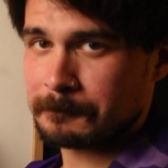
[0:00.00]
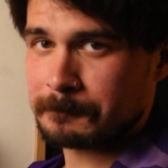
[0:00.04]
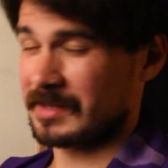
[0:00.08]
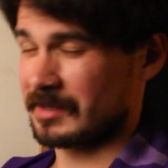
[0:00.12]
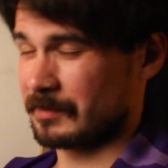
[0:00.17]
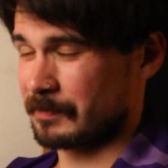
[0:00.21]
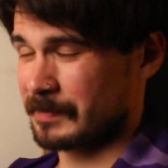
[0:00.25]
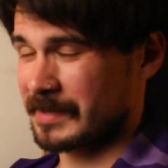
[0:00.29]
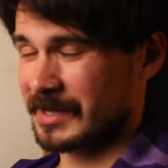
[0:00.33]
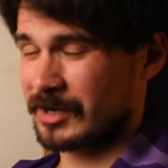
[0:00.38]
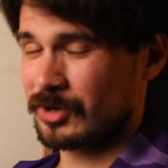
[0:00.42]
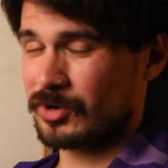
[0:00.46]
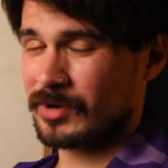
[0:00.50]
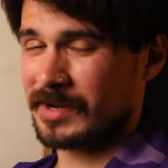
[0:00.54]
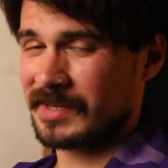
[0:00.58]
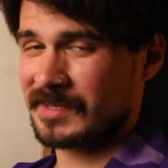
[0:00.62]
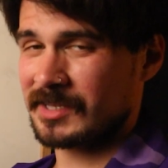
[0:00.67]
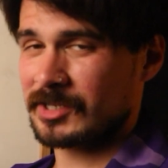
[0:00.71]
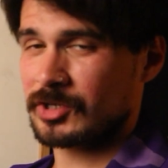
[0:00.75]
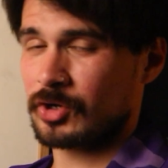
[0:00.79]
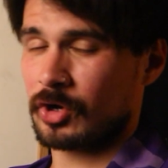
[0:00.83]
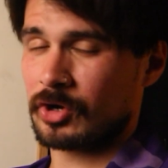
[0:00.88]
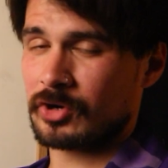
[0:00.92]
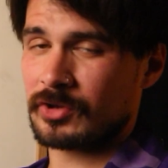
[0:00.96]
And the bigger and
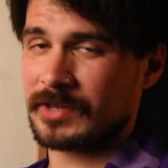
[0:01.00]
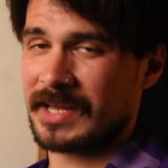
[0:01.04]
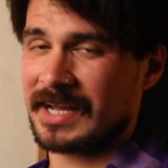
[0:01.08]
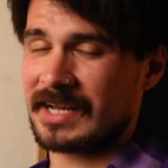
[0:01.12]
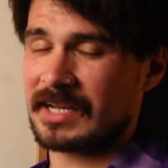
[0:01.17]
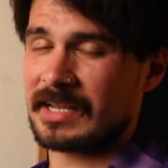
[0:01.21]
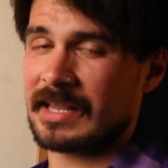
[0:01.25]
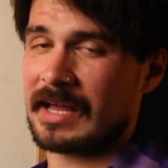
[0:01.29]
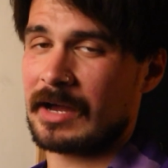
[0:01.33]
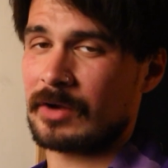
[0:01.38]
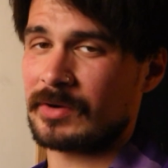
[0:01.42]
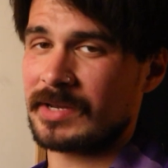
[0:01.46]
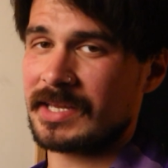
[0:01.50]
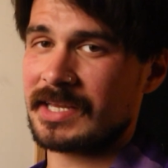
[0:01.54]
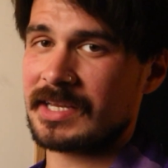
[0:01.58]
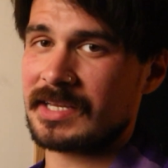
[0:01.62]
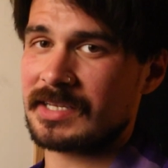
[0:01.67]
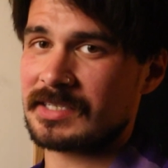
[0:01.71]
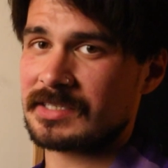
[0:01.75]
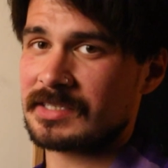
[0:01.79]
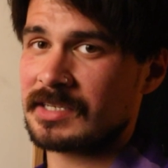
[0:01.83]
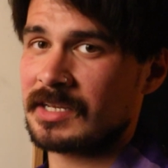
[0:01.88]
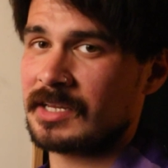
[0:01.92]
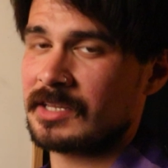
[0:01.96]
the darker that cloud
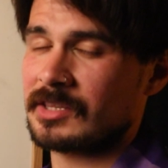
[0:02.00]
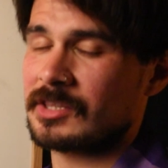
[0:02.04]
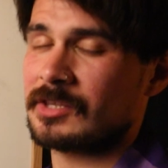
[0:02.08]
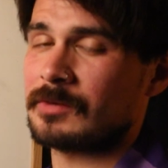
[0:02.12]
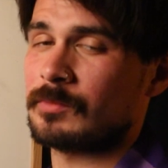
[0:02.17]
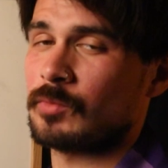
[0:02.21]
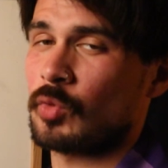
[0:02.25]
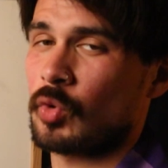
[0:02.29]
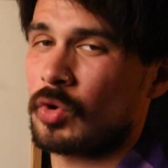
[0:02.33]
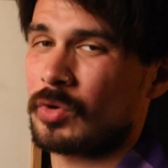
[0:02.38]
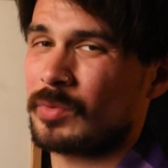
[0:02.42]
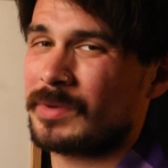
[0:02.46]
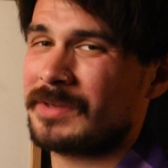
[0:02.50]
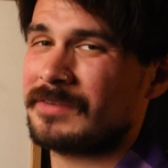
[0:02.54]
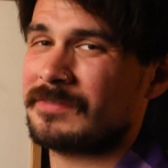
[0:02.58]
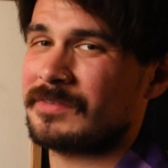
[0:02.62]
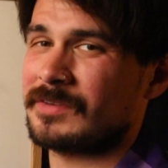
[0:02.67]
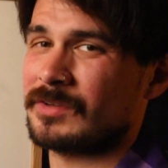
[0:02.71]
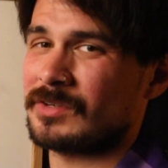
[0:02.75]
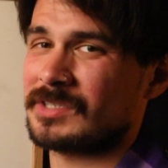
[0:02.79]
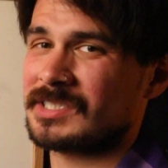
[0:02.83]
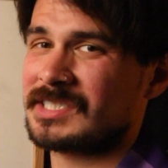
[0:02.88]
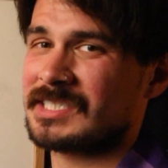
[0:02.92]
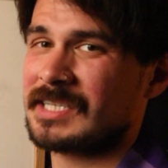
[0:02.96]
is, the more we
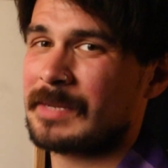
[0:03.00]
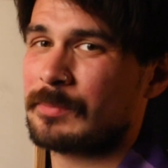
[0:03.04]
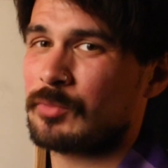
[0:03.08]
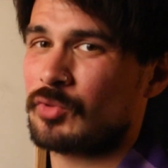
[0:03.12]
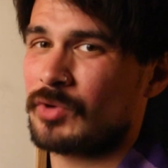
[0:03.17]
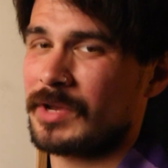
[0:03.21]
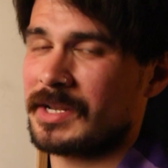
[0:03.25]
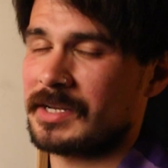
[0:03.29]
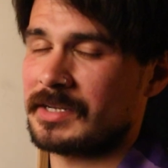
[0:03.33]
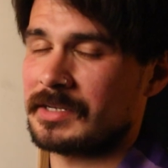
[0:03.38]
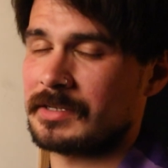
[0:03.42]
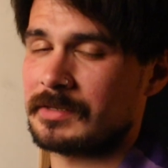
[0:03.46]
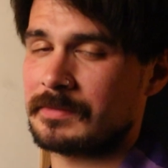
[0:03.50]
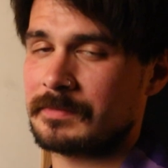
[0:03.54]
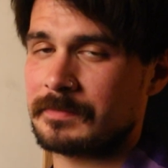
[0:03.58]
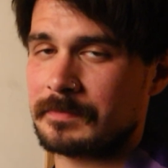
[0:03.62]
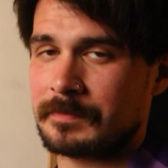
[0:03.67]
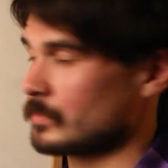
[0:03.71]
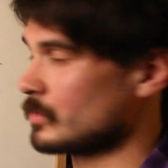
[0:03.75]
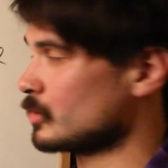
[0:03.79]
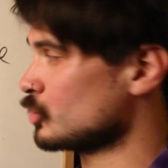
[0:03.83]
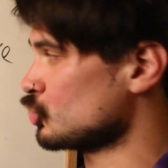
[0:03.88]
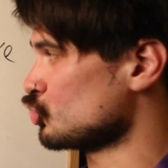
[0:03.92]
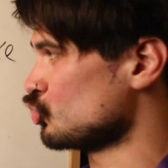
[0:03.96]
feel separated,
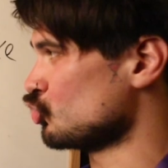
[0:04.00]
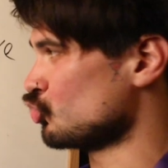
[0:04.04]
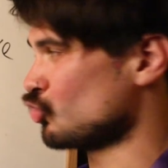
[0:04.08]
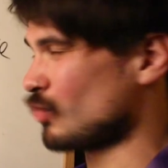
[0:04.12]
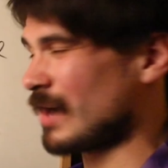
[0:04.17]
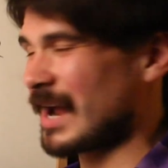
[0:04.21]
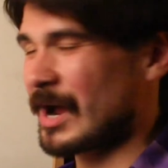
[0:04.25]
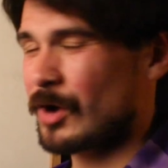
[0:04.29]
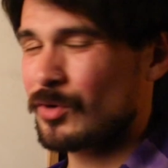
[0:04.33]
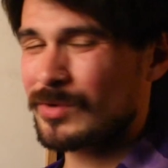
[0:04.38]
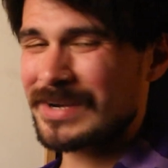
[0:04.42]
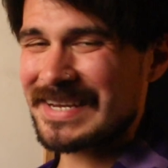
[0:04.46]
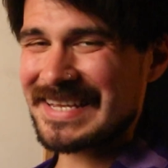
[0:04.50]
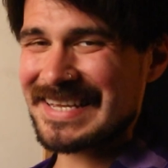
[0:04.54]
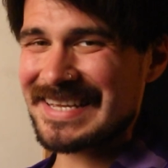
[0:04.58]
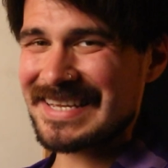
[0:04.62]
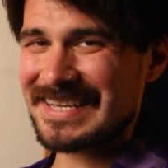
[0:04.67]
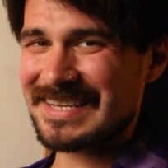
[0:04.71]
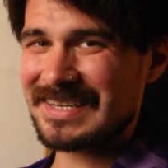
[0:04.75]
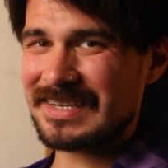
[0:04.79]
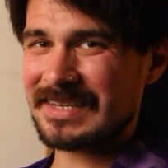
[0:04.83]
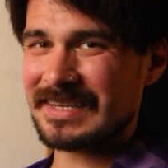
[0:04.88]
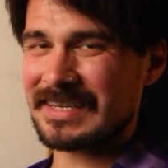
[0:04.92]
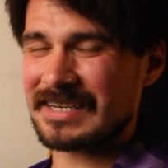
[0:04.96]

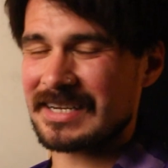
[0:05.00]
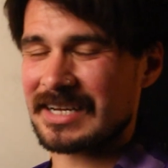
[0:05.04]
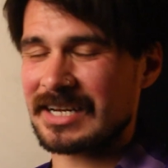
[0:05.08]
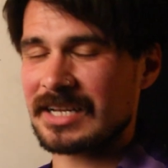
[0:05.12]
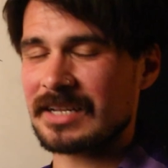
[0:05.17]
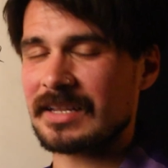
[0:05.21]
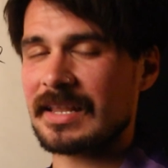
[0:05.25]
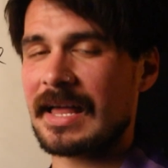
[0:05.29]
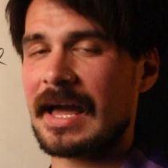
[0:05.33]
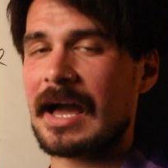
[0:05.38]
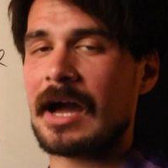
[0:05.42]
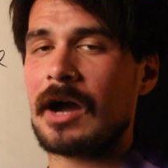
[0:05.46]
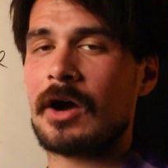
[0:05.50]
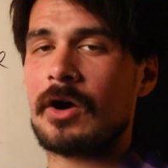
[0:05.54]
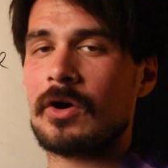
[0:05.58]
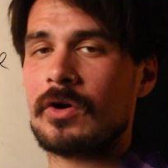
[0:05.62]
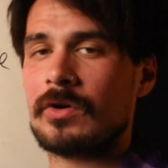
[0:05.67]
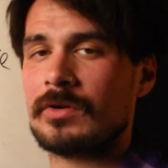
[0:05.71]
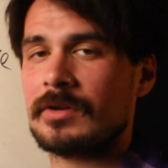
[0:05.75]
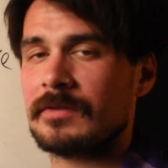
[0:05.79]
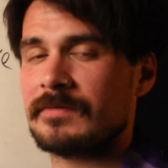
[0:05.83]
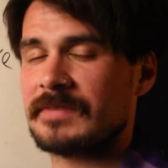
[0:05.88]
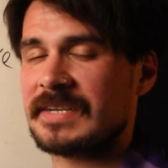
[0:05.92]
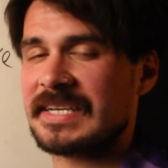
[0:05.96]
drowning in a
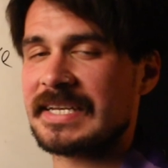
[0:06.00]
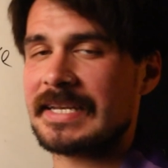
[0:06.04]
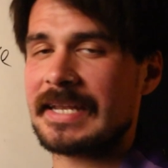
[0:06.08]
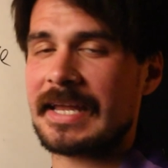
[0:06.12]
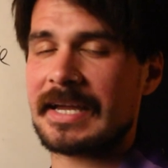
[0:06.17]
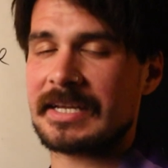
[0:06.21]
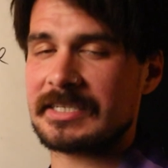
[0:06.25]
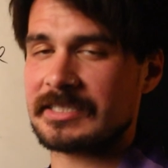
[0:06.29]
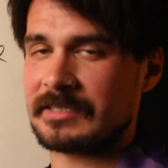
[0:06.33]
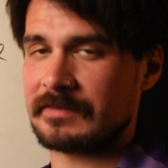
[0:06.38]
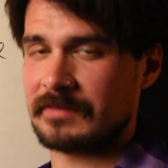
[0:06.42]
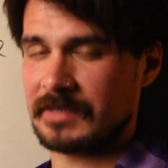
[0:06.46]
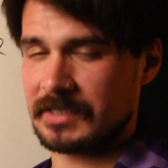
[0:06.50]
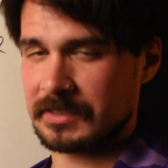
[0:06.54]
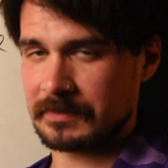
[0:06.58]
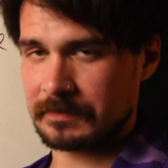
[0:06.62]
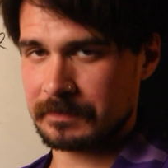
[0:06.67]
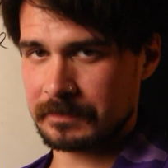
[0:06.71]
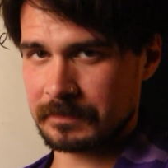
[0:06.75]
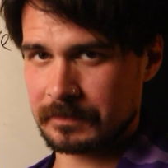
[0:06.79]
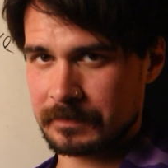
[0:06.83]
cloud of negativity.